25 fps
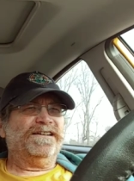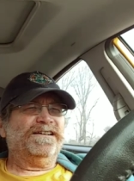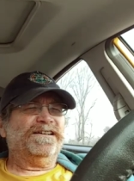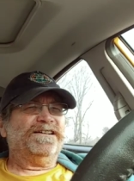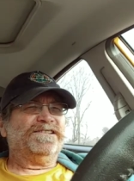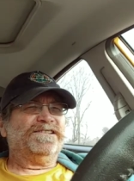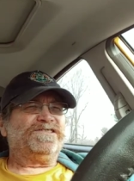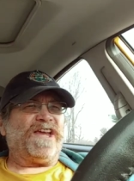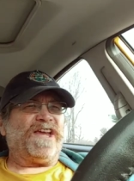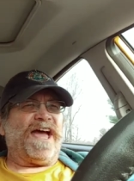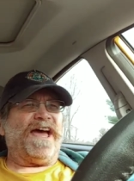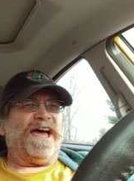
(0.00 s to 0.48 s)

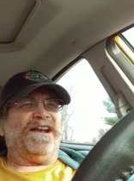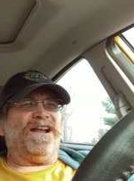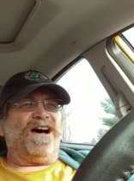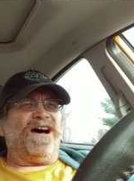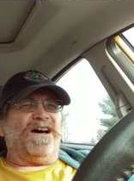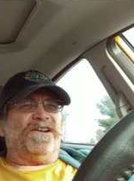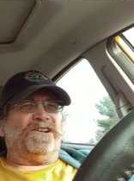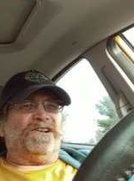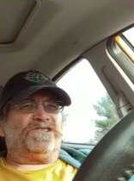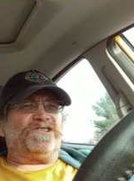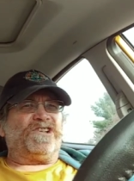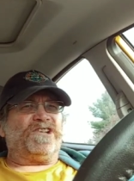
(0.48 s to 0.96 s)
chatting
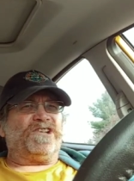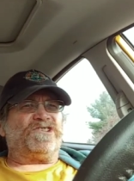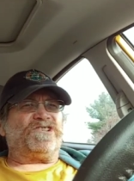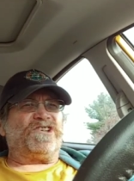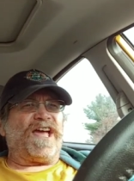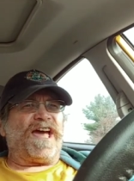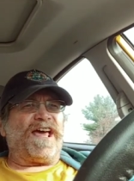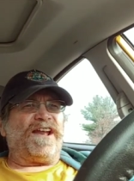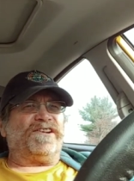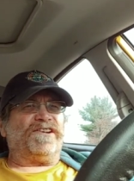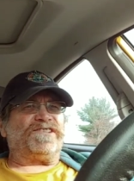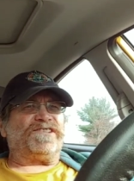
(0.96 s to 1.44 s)
on a chit
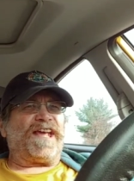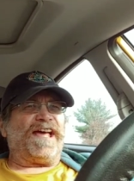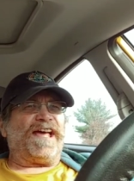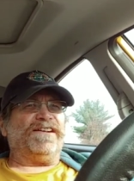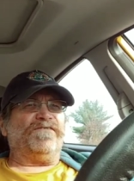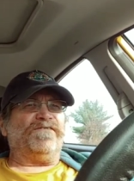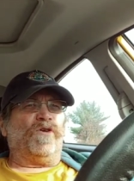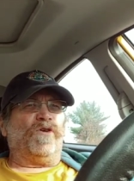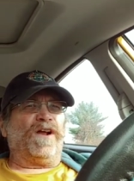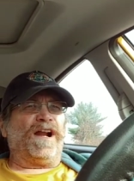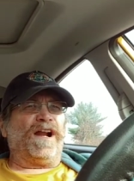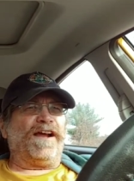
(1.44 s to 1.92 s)
chat or
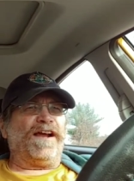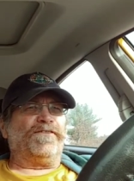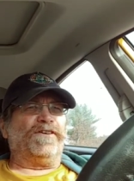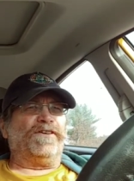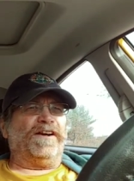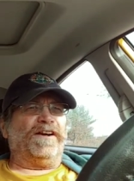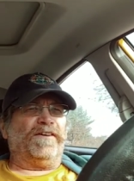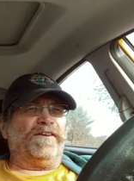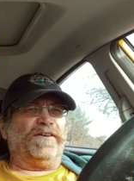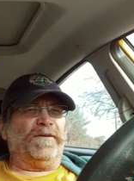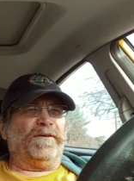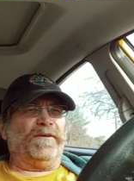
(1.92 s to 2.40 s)
chatting whatever.
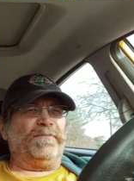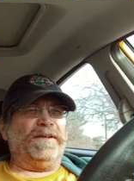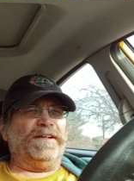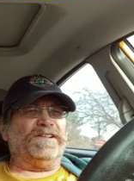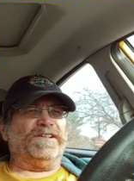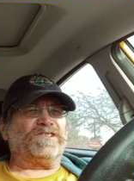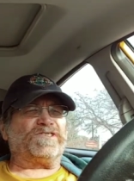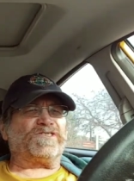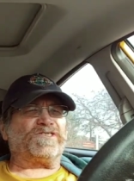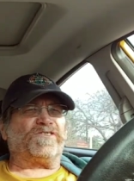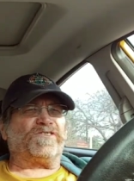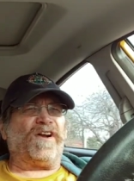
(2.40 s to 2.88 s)
They're, they're being
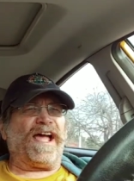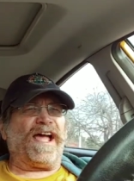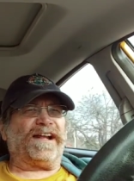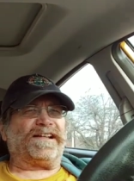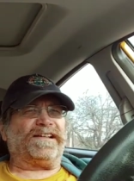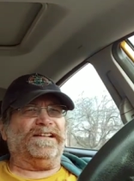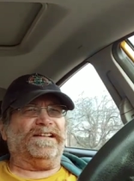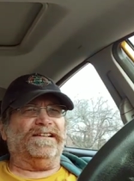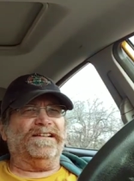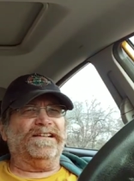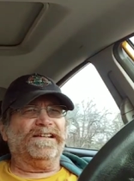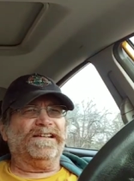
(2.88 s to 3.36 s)

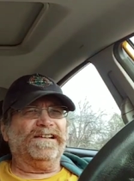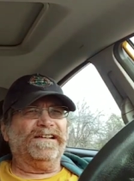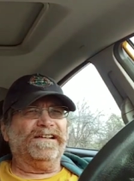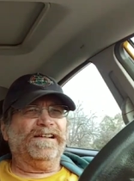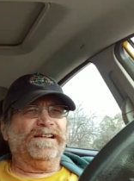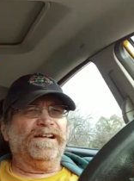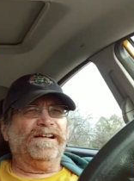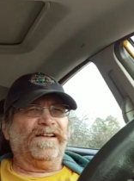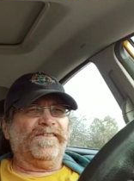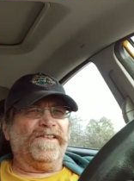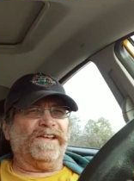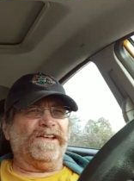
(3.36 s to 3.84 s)
distracted.
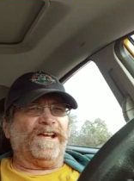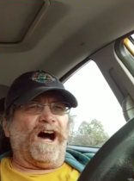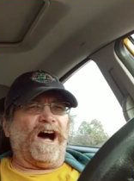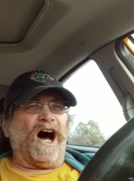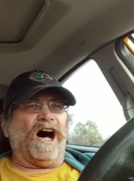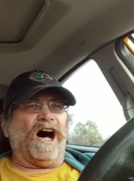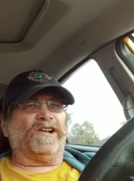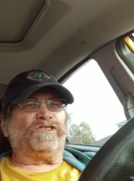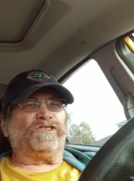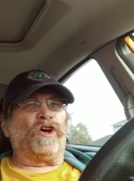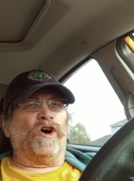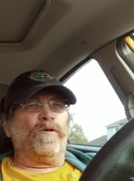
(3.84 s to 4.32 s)
The
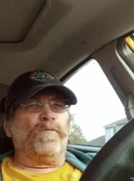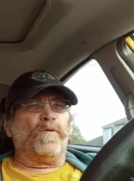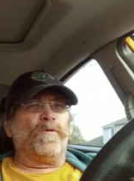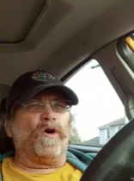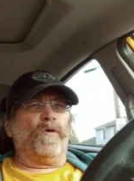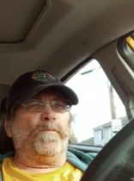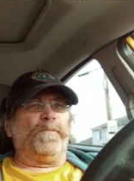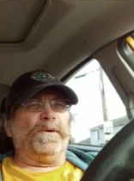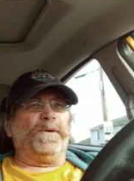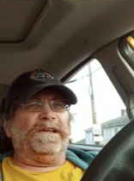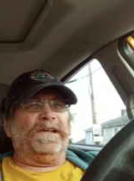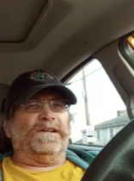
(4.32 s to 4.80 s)

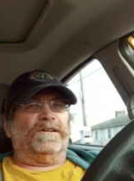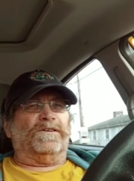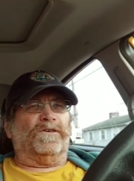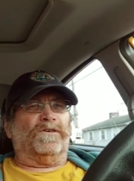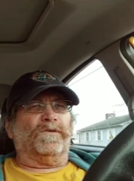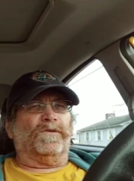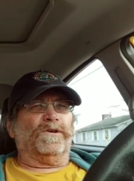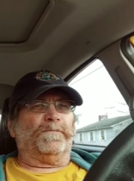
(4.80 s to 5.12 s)
automobile will